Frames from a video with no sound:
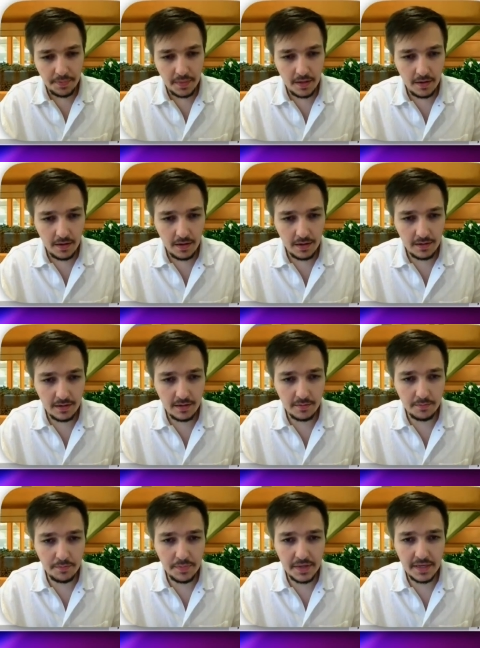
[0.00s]

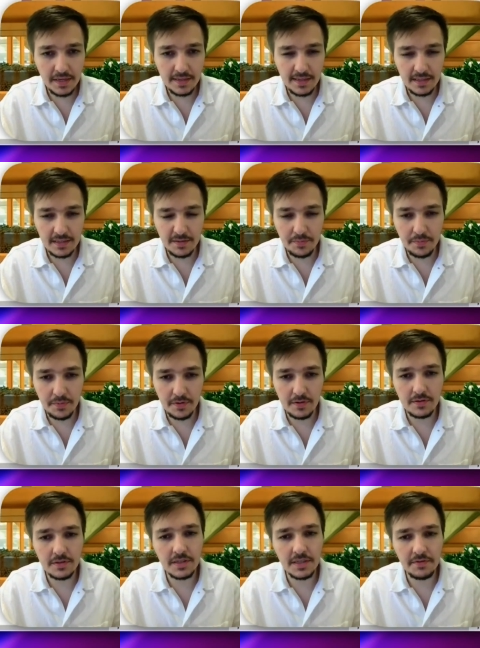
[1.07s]
Being data
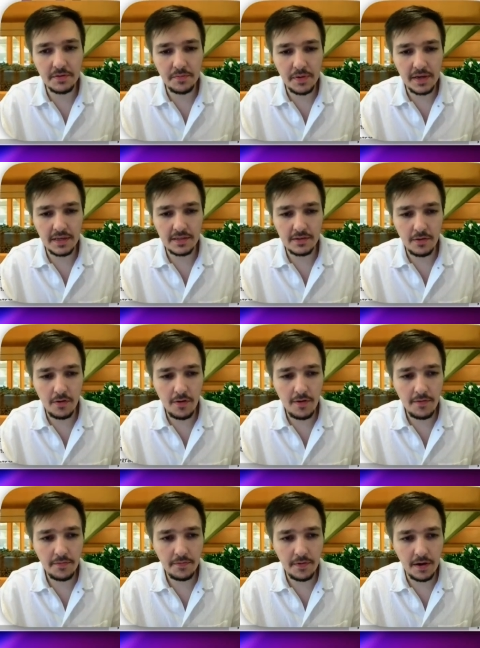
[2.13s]
driven pays
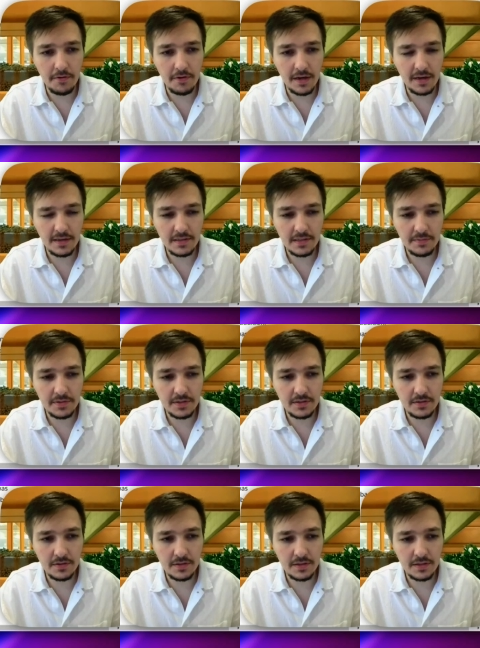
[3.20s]
off. Our customer
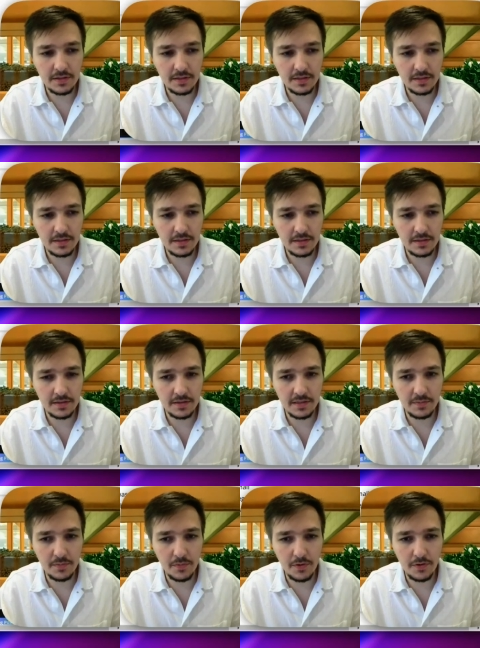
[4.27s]
stories,
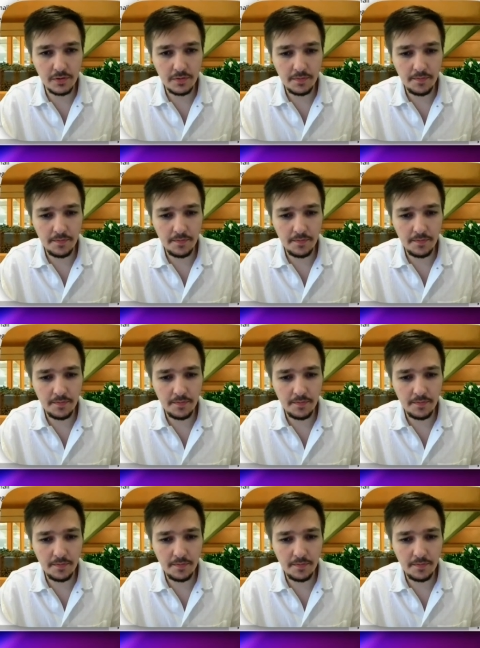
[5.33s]
read more,